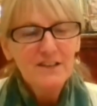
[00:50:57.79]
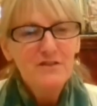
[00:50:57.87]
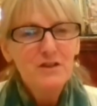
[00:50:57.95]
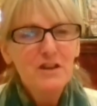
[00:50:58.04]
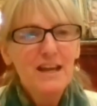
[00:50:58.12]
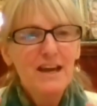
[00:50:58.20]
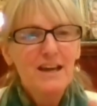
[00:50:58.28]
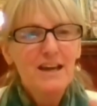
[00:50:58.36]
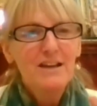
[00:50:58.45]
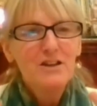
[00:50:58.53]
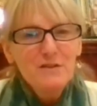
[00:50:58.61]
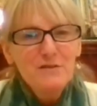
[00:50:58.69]
If you can't,
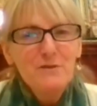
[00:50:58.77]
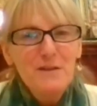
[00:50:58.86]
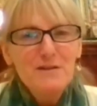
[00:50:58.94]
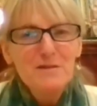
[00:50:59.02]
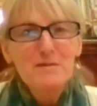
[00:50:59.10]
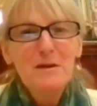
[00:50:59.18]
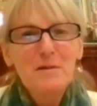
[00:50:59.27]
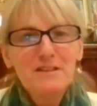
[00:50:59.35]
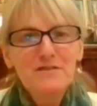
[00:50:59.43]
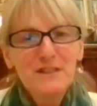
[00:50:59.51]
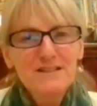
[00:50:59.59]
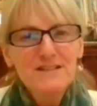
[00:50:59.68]
we have to be able
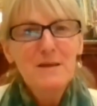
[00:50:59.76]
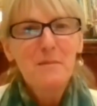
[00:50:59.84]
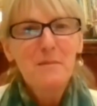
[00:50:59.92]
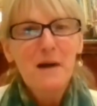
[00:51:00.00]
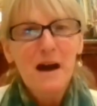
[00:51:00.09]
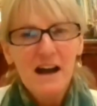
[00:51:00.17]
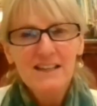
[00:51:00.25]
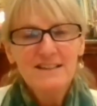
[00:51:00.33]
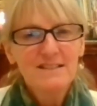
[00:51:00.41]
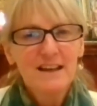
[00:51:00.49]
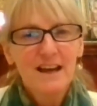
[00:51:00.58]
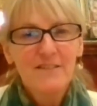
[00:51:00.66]
to fix the
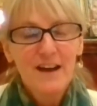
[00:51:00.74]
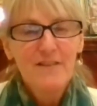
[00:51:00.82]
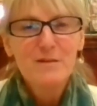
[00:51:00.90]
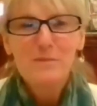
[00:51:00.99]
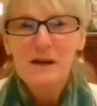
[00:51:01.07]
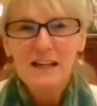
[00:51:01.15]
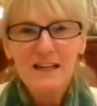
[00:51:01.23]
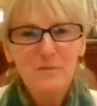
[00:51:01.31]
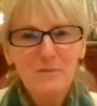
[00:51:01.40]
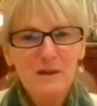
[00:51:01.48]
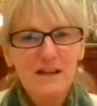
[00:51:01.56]
minds of everybody,